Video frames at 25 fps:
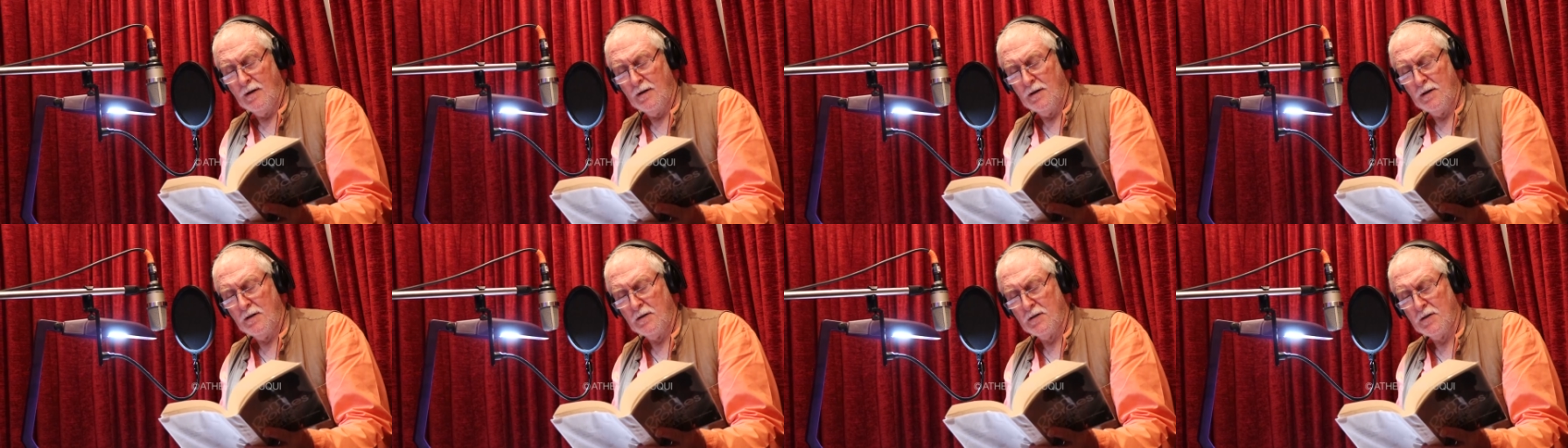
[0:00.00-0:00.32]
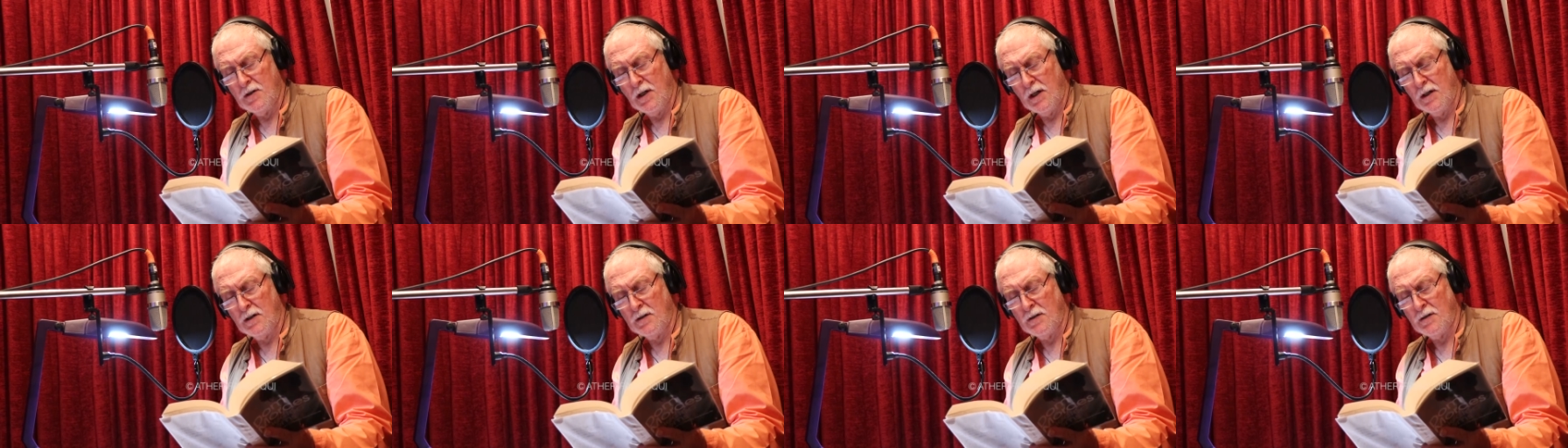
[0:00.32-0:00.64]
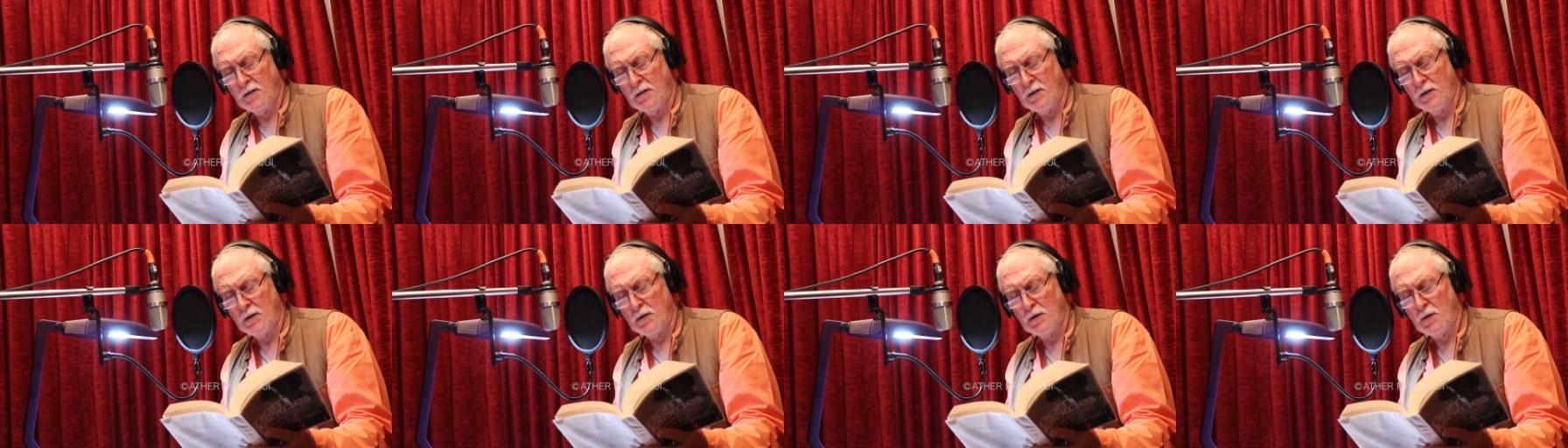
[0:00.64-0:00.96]
He
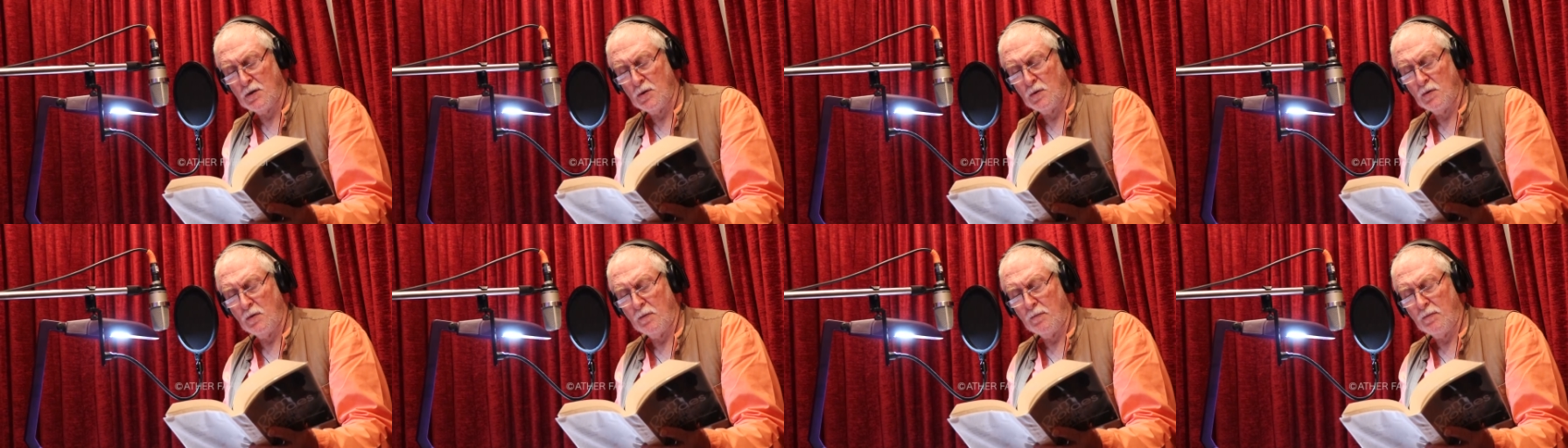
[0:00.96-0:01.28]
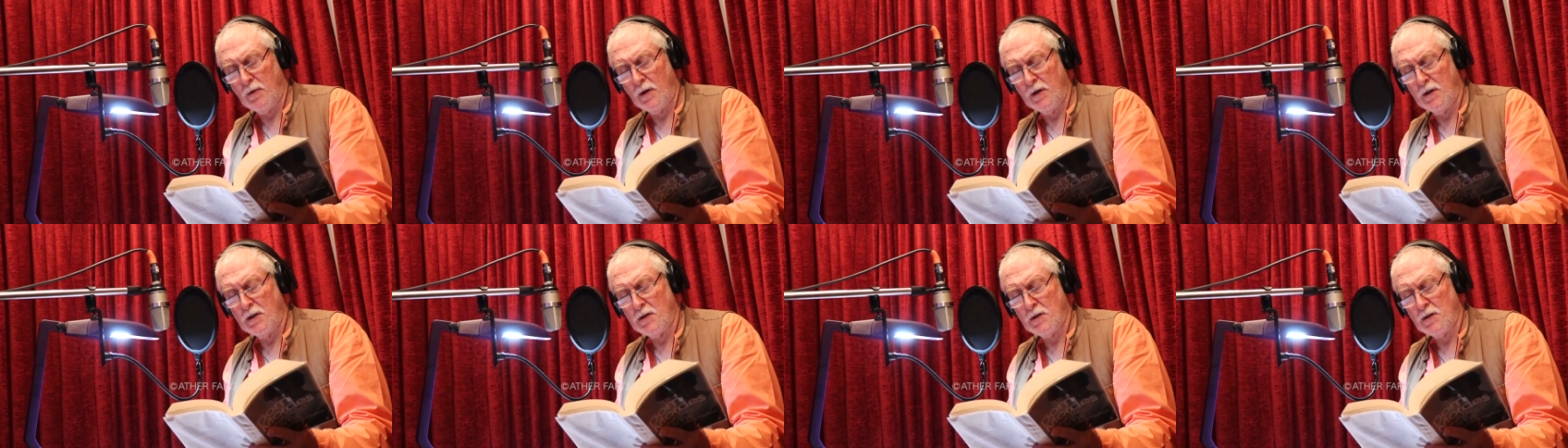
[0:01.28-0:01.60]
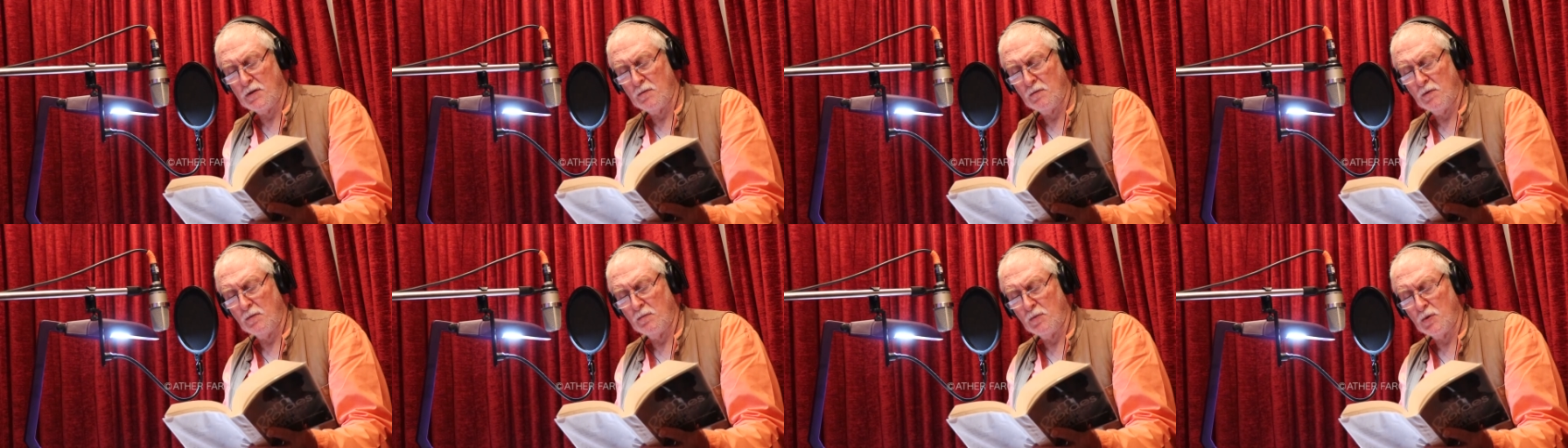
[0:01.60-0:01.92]
takes us to a
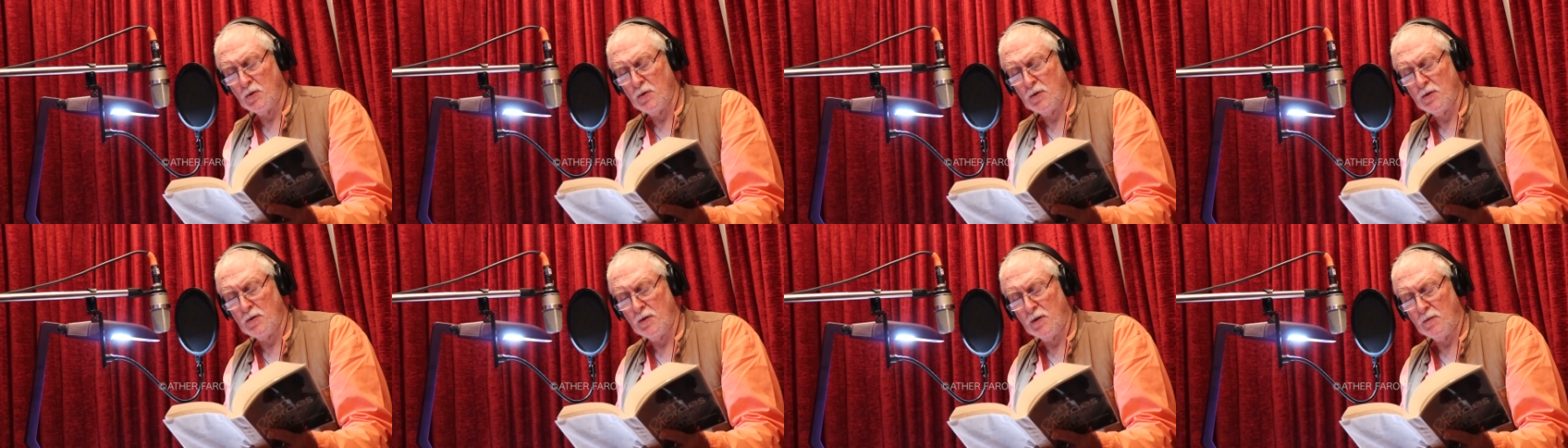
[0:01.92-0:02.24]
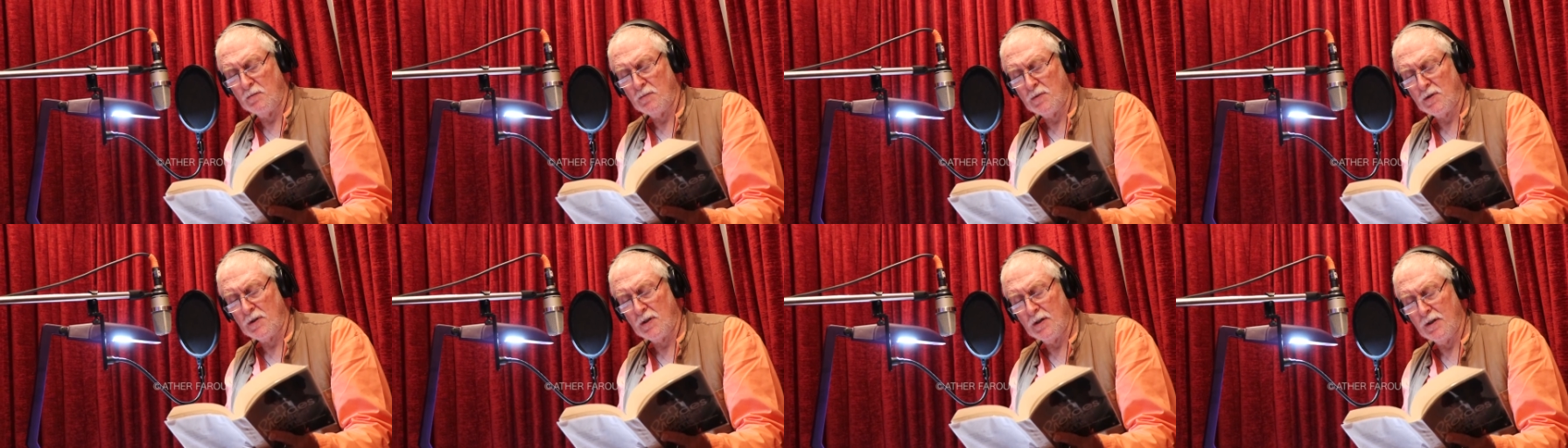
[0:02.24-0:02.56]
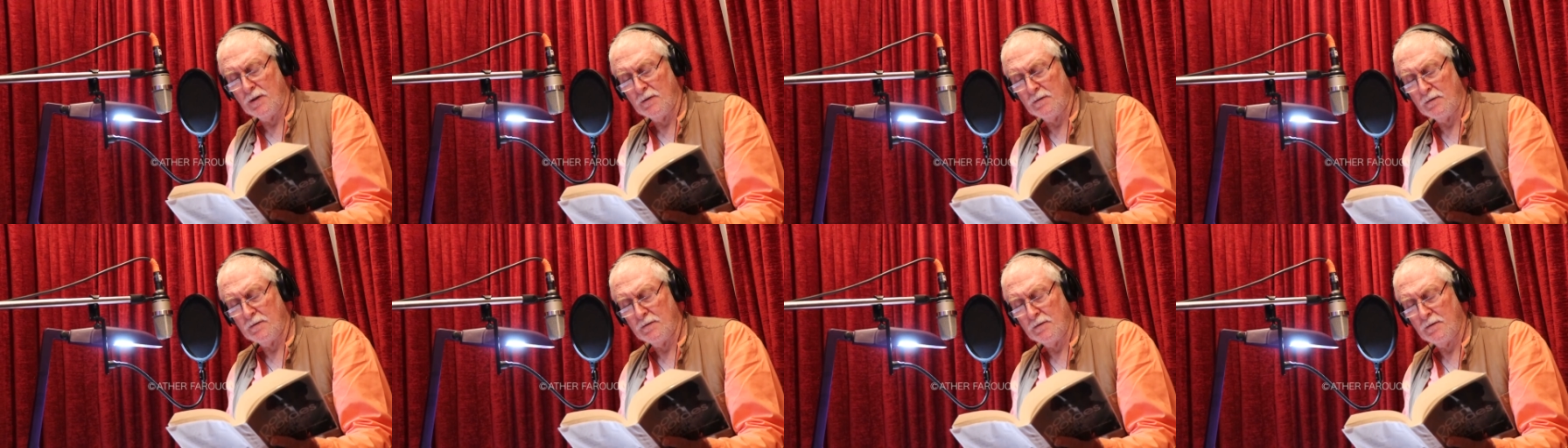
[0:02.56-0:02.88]
place where Muslims
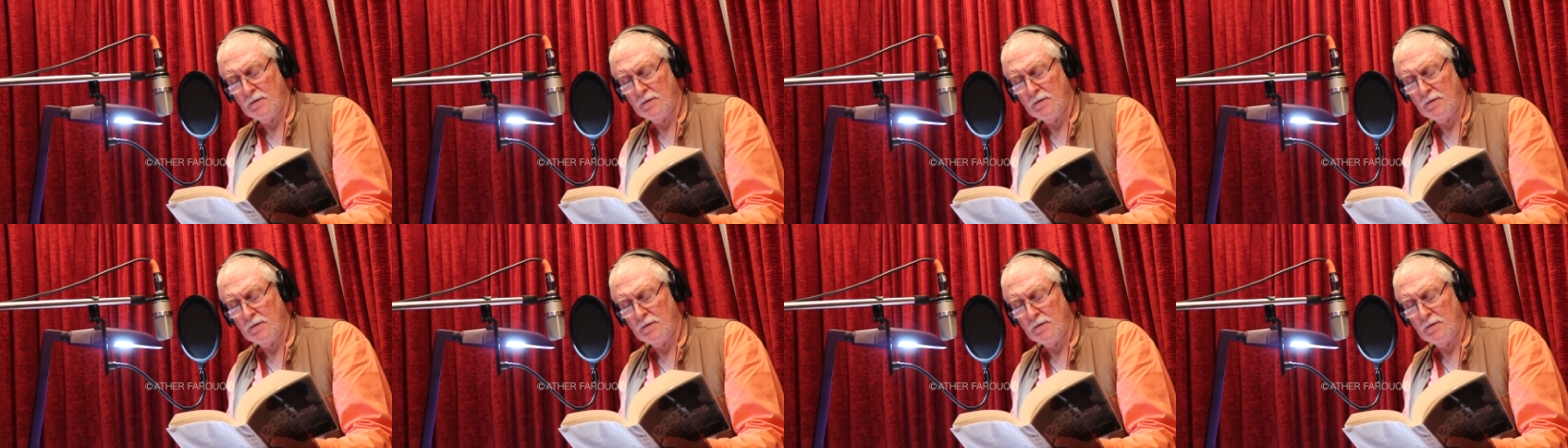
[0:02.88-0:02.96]
live.